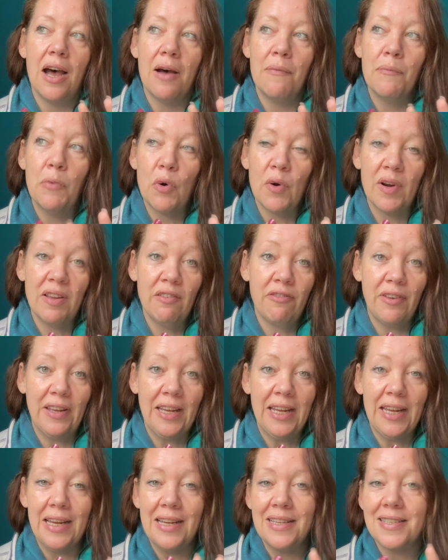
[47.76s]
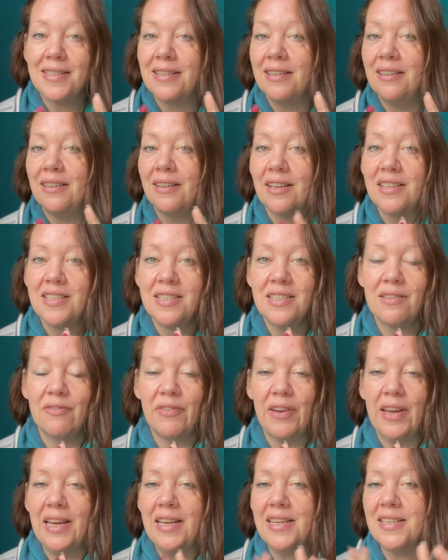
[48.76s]
mooring fees, license
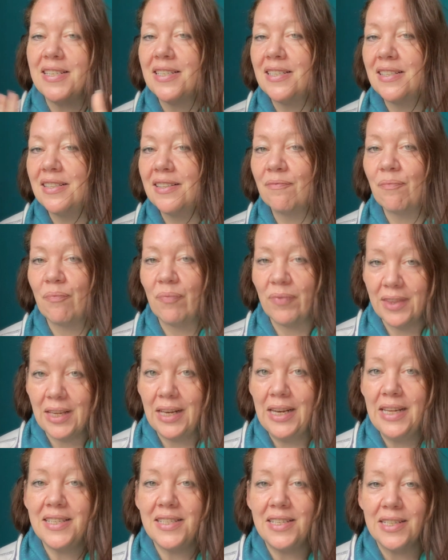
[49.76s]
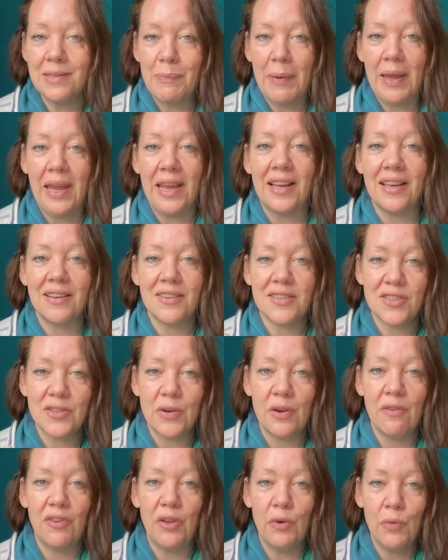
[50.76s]
fees. The list is big,
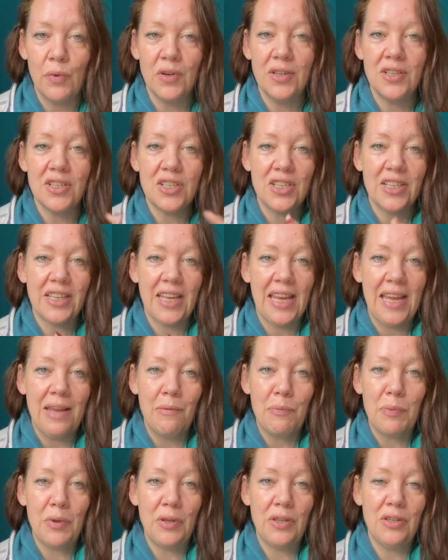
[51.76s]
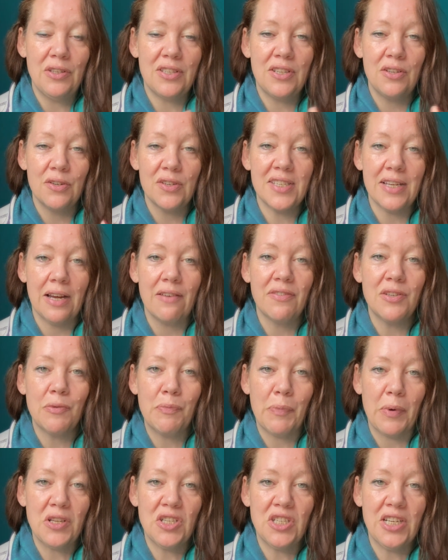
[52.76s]
so if you want to keep yourself to
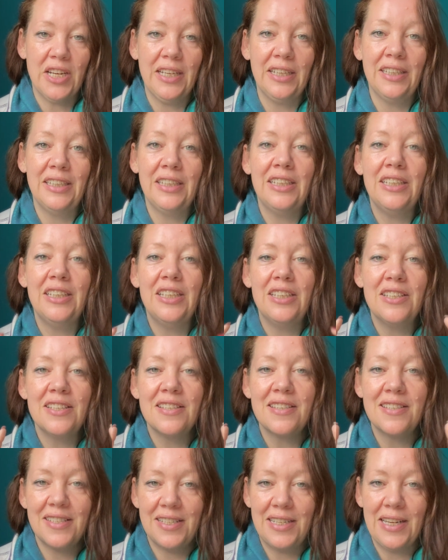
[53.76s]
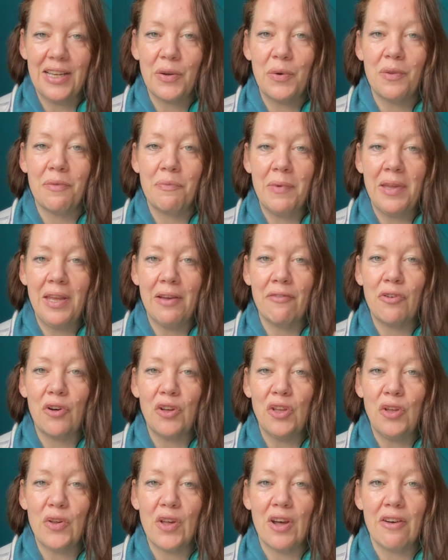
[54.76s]
budget, stick with me, I've
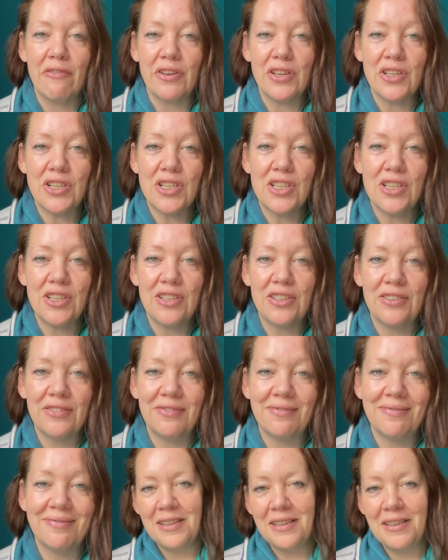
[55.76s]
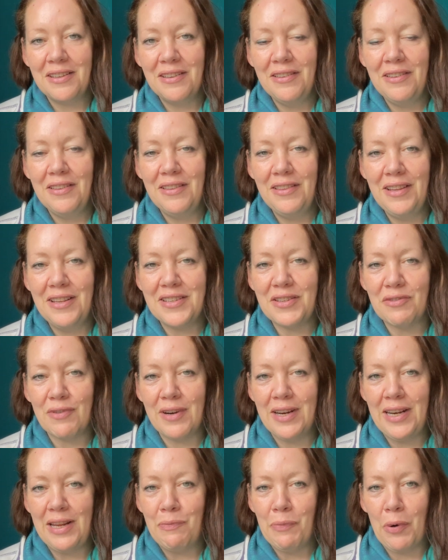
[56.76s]
got you covered. There's a
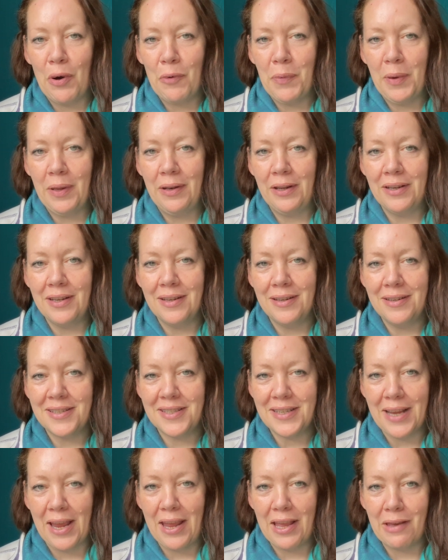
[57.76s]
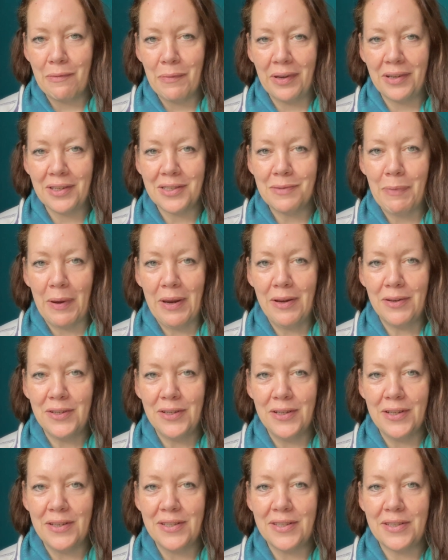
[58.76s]
really popular saying amongst
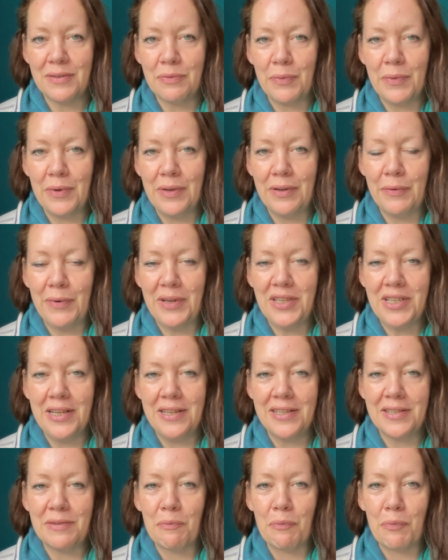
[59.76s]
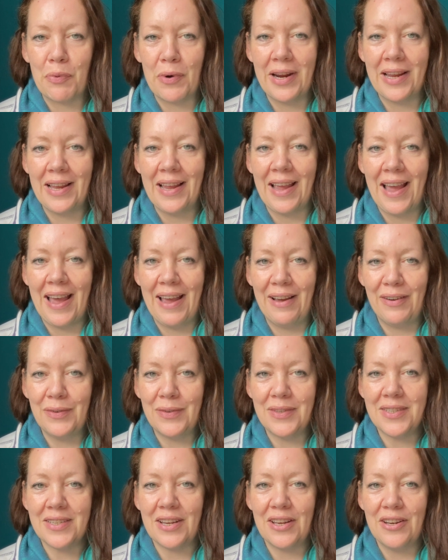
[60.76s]
boaters, which is bring out
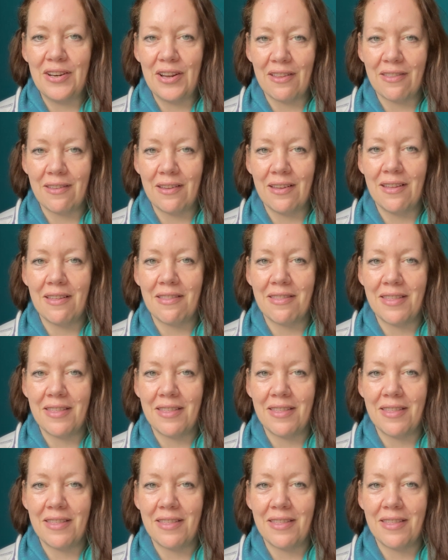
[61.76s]
another